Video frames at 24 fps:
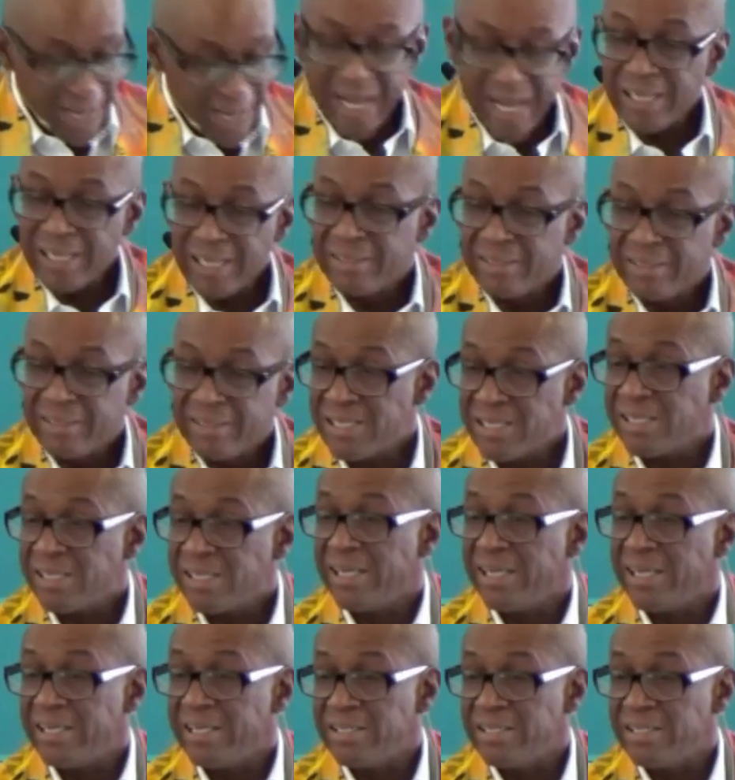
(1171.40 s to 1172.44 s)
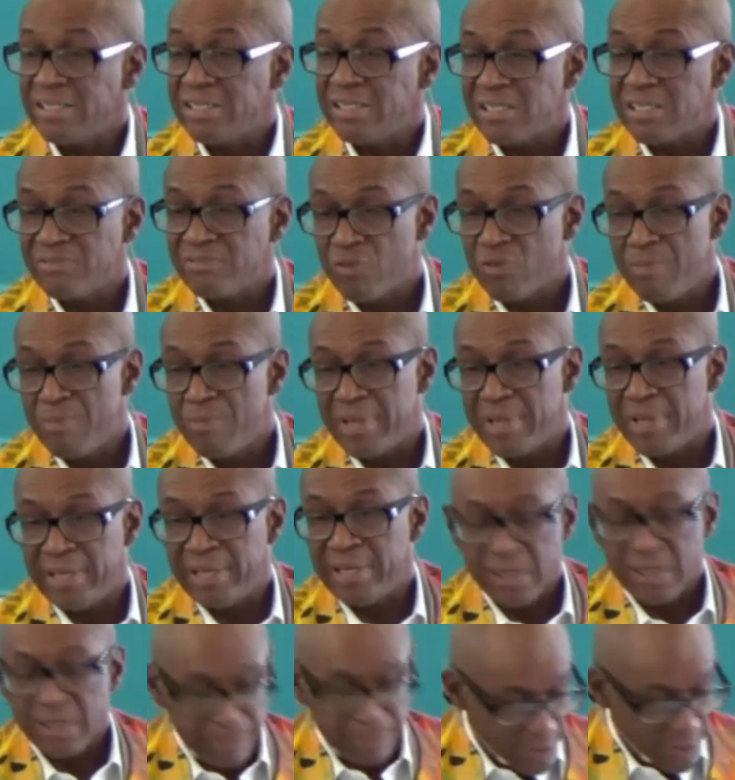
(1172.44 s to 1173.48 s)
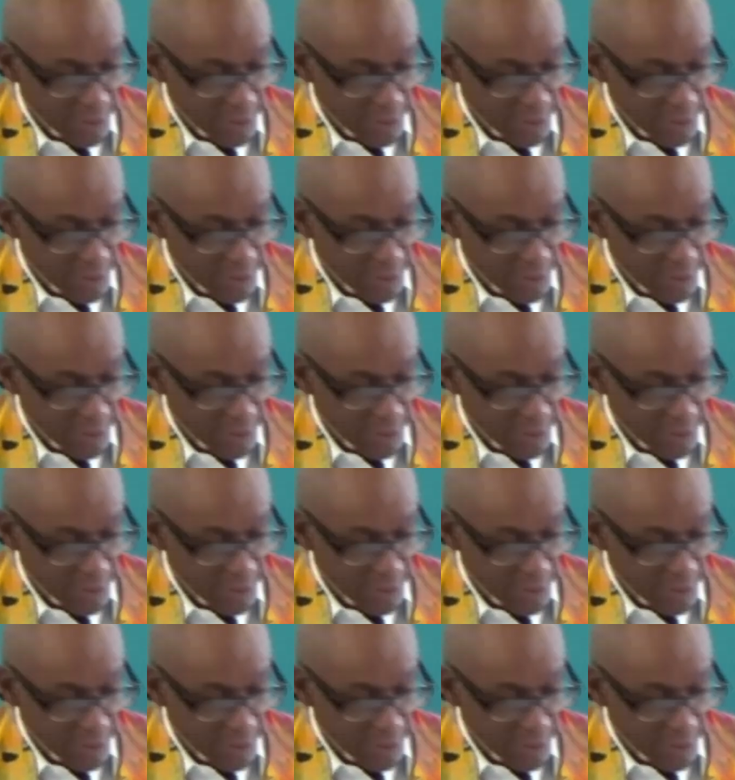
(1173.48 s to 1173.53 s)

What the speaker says: This is, for me, a period